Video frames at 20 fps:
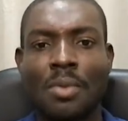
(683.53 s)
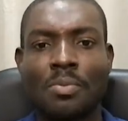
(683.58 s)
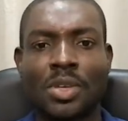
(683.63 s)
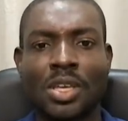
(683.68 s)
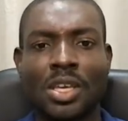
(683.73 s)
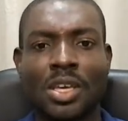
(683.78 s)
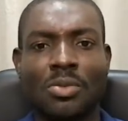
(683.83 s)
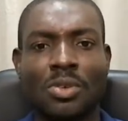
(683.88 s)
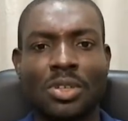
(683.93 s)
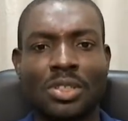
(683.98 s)

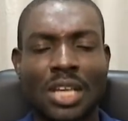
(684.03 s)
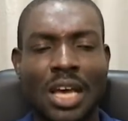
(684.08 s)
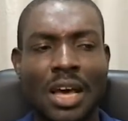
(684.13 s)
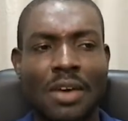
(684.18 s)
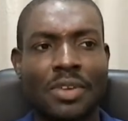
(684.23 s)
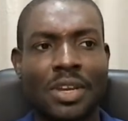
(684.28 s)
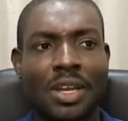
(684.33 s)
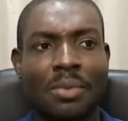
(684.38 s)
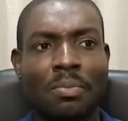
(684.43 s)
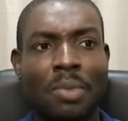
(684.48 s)
He was
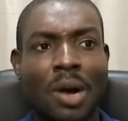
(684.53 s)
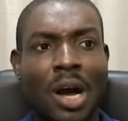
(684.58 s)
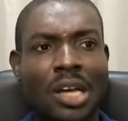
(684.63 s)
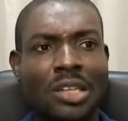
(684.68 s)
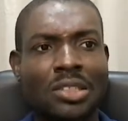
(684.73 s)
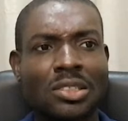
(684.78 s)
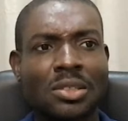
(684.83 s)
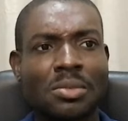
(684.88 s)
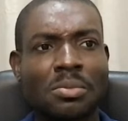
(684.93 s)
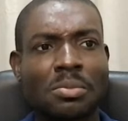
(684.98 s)
having a
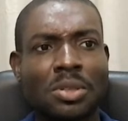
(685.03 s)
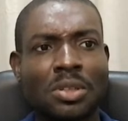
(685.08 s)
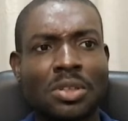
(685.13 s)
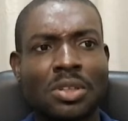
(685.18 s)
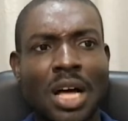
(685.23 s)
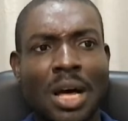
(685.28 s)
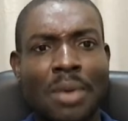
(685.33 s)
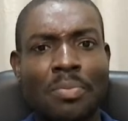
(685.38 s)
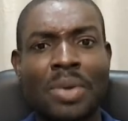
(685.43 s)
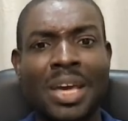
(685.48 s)

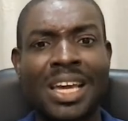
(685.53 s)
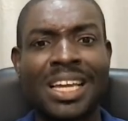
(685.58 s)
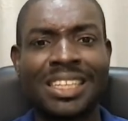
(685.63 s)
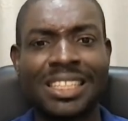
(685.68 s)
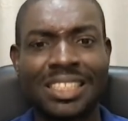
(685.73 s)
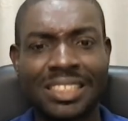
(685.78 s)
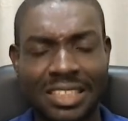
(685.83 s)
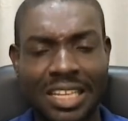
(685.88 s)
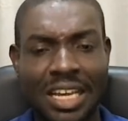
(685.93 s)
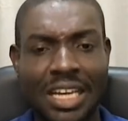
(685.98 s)
possible
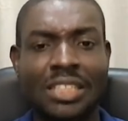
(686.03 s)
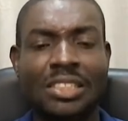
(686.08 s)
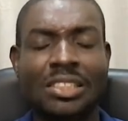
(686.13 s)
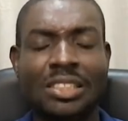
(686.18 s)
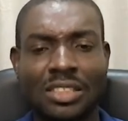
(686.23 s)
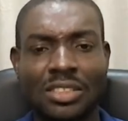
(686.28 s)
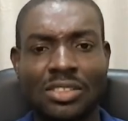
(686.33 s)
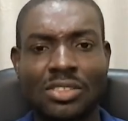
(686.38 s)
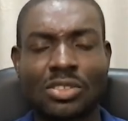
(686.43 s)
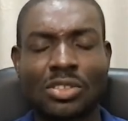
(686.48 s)

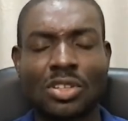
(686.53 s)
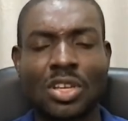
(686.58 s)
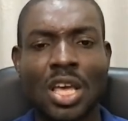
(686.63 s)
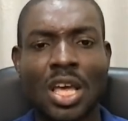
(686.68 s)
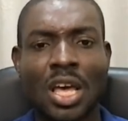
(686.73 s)
appendicitis.